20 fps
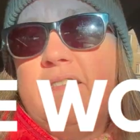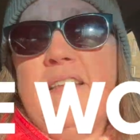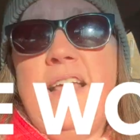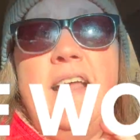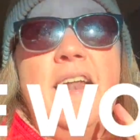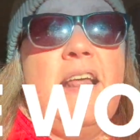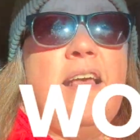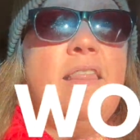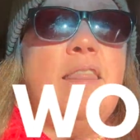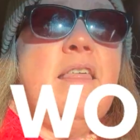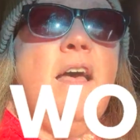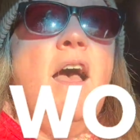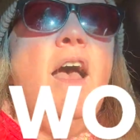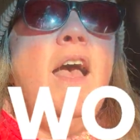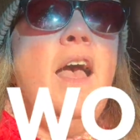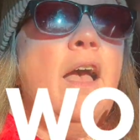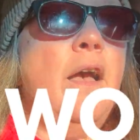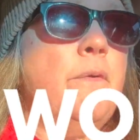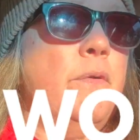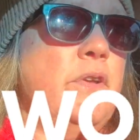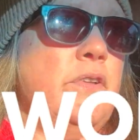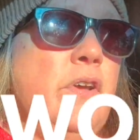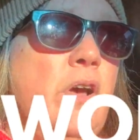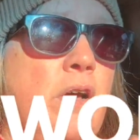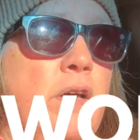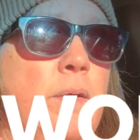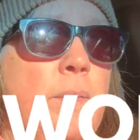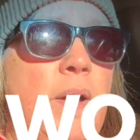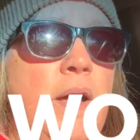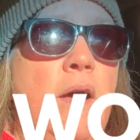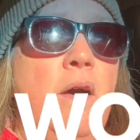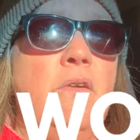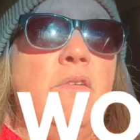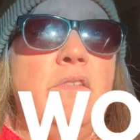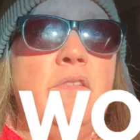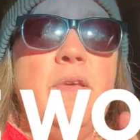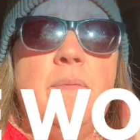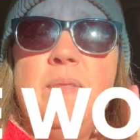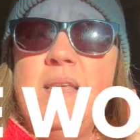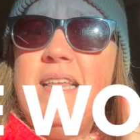and I thought I would talk about
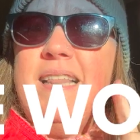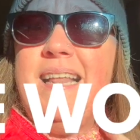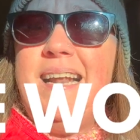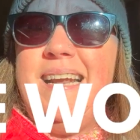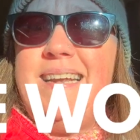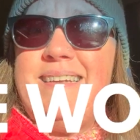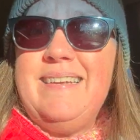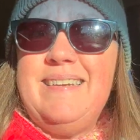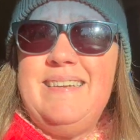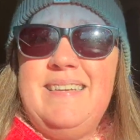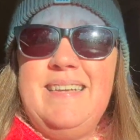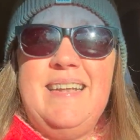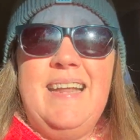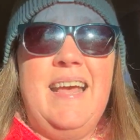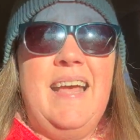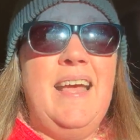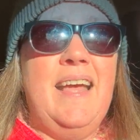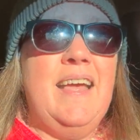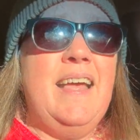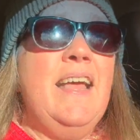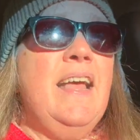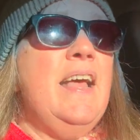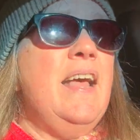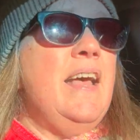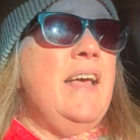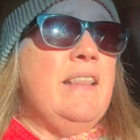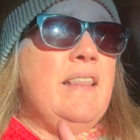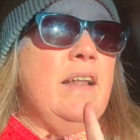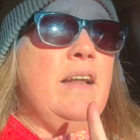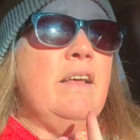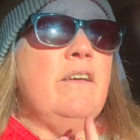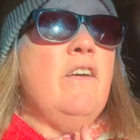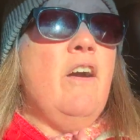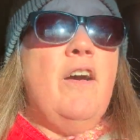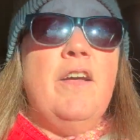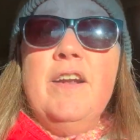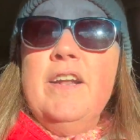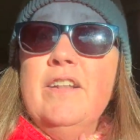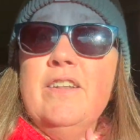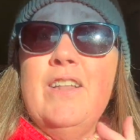something that I did today that I've
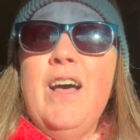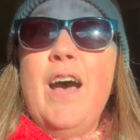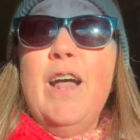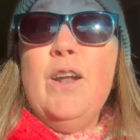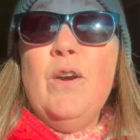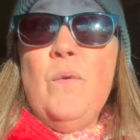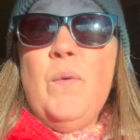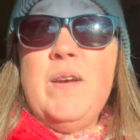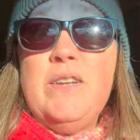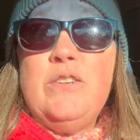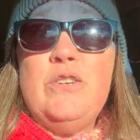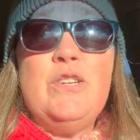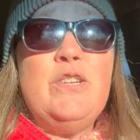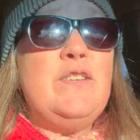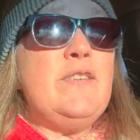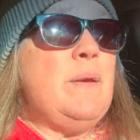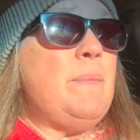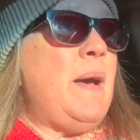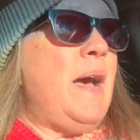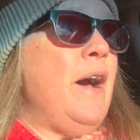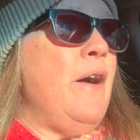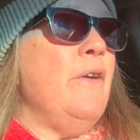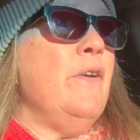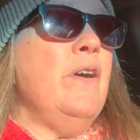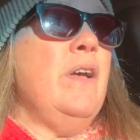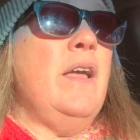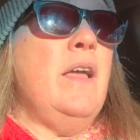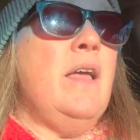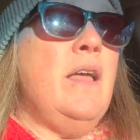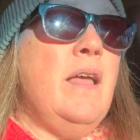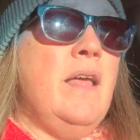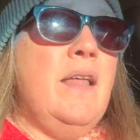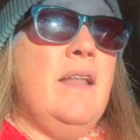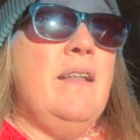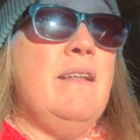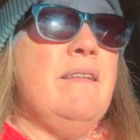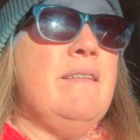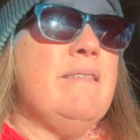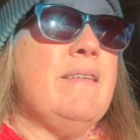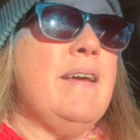gotten a lot of questions about,
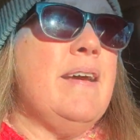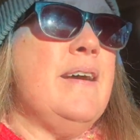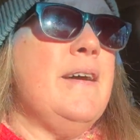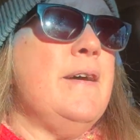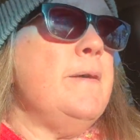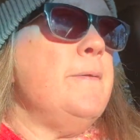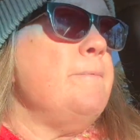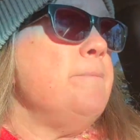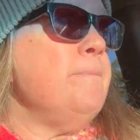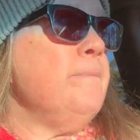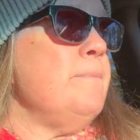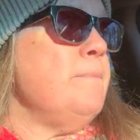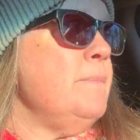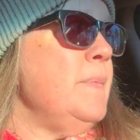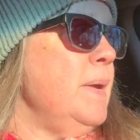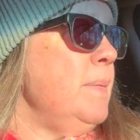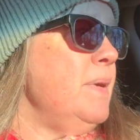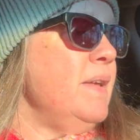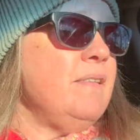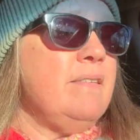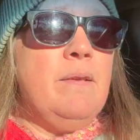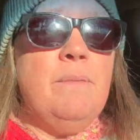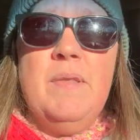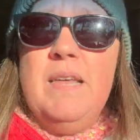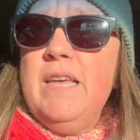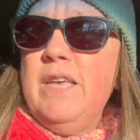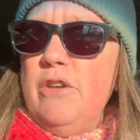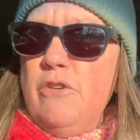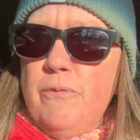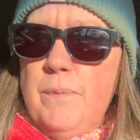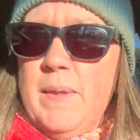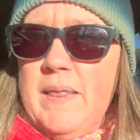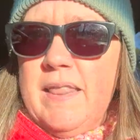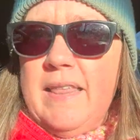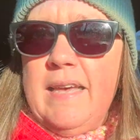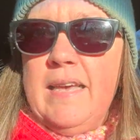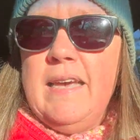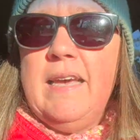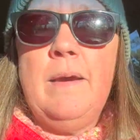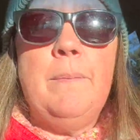and maybe it's something you've been
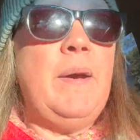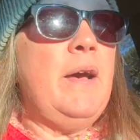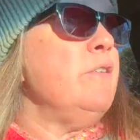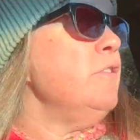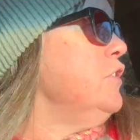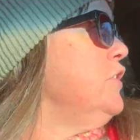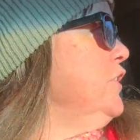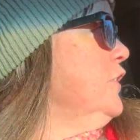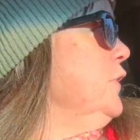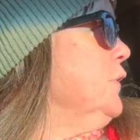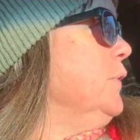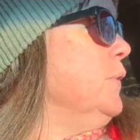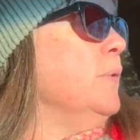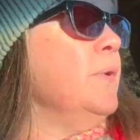thinking about too.